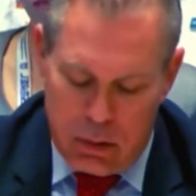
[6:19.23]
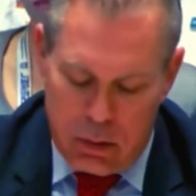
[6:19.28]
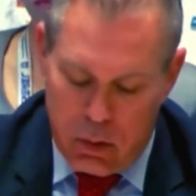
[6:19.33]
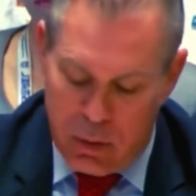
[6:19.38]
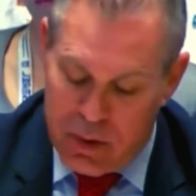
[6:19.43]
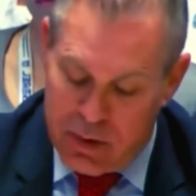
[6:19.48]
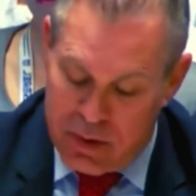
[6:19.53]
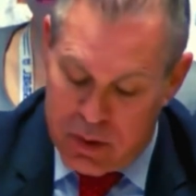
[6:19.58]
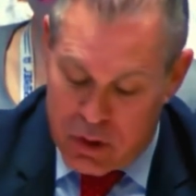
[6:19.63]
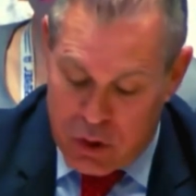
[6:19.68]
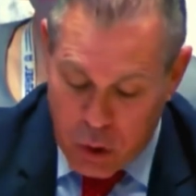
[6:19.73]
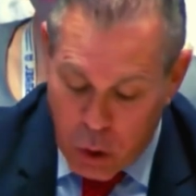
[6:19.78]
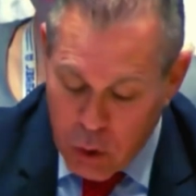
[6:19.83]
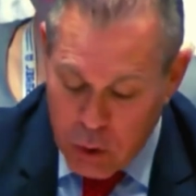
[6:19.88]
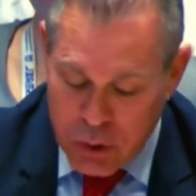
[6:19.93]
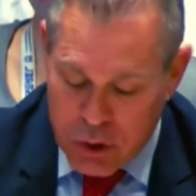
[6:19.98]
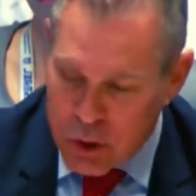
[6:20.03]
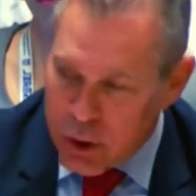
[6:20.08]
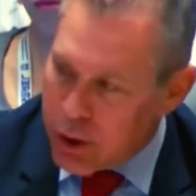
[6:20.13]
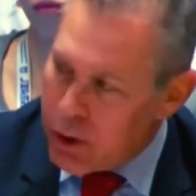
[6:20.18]
or a
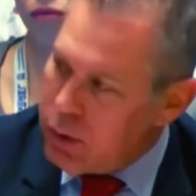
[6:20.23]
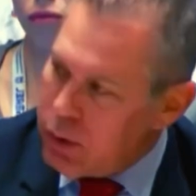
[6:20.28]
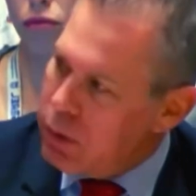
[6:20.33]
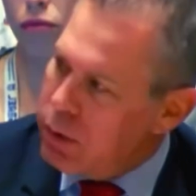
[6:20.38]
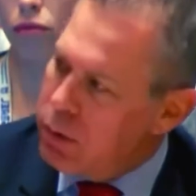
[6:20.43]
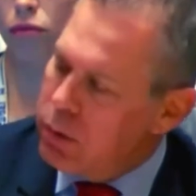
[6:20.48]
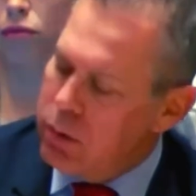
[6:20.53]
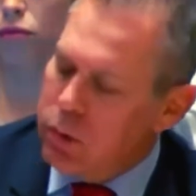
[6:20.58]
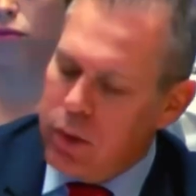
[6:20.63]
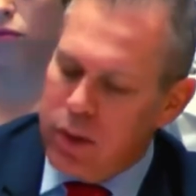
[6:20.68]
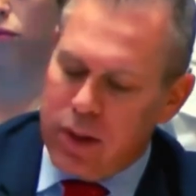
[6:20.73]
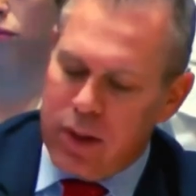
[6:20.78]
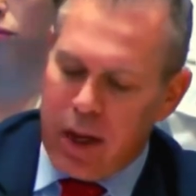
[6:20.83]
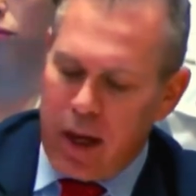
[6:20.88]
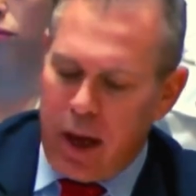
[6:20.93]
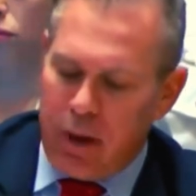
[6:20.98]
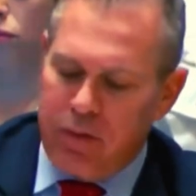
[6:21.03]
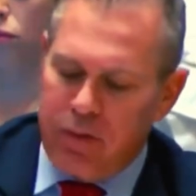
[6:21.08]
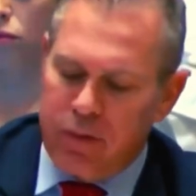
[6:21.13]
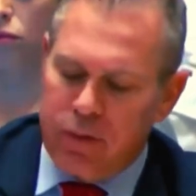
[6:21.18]
soldier was
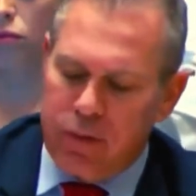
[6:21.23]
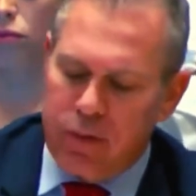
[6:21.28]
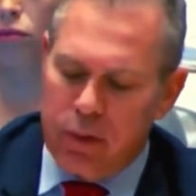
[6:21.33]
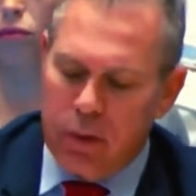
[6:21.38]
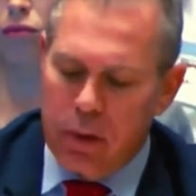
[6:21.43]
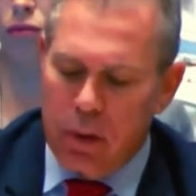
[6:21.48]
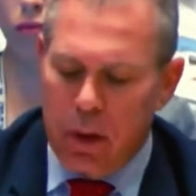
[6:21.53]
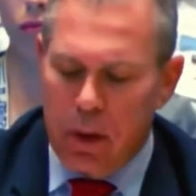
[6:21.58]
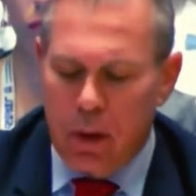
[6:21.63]
left.